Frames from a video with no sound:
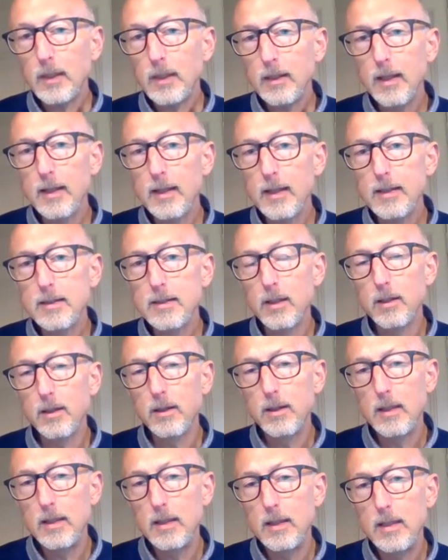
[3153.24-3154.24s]
is that
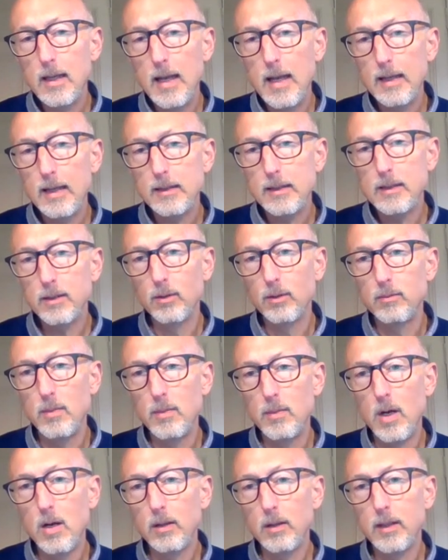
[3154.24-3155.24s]
the external
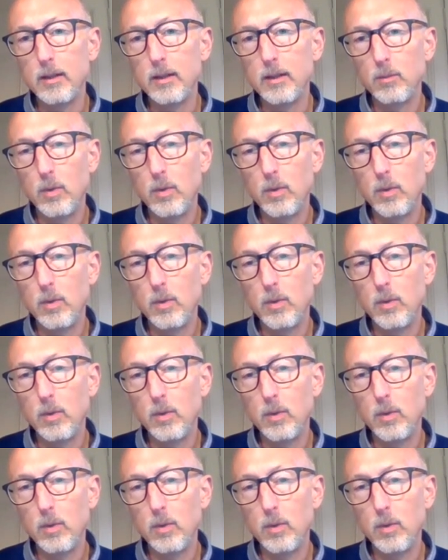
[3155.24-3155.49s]
market,